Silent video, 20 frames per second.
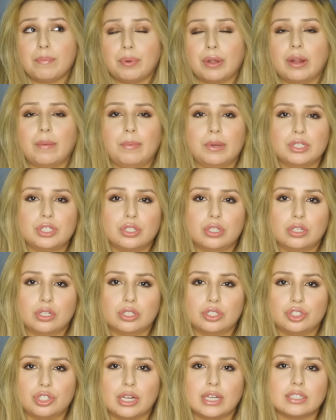pretty much till the
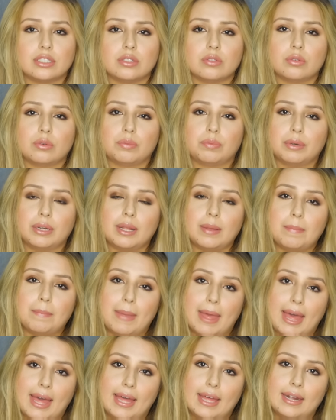contractions were pretty
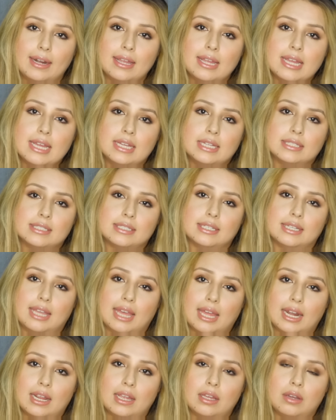bad to
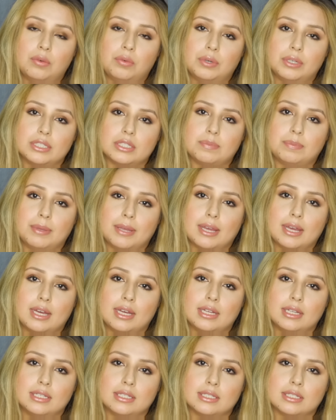get it was
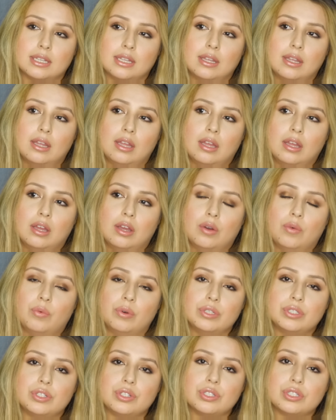because
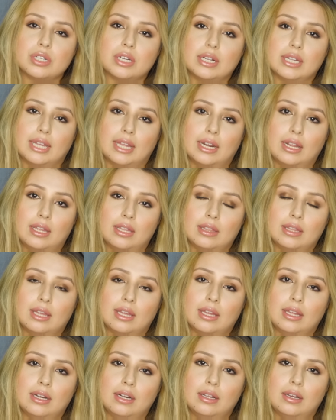once you start getting
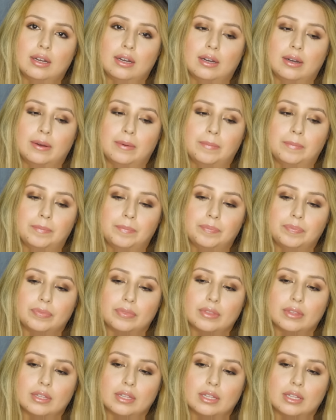that,
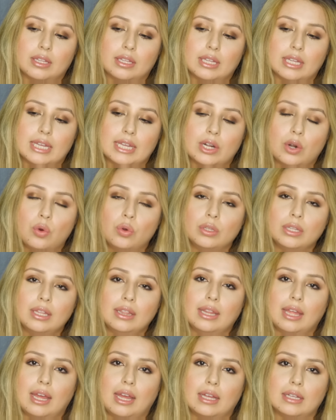it only
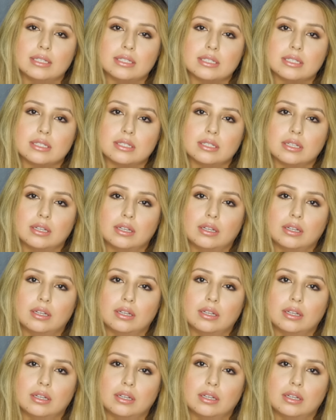lasts,